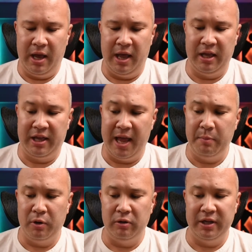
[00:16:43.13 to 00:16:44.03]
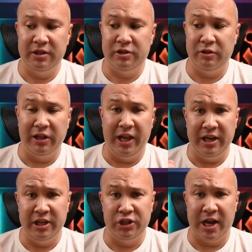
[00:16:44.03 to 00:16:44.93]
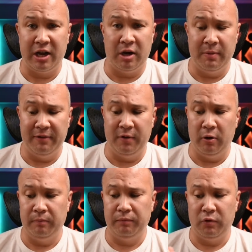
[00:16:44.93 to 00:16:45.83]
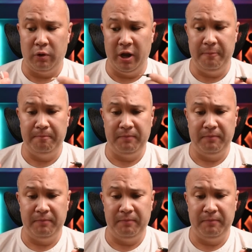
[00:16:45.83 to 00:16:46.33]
a cable into the lightning jack on my phone, right?